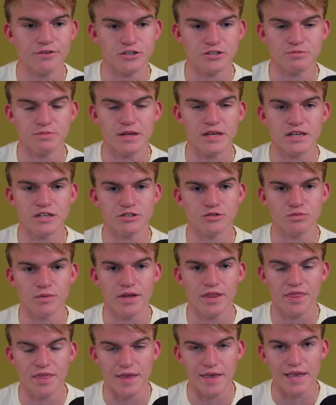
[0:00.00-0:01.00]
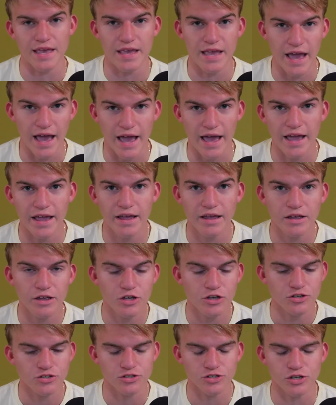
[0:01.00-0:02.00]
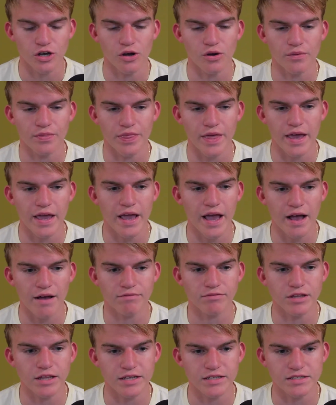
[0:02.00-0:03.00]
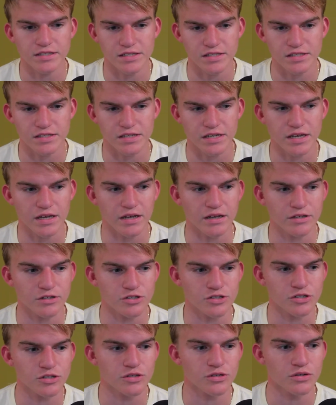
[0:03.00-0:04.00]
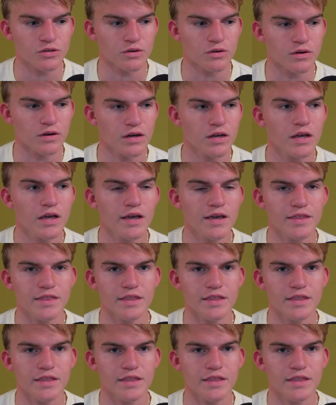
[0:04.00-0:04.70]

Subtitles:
For Speed is with EA, so they have licensing to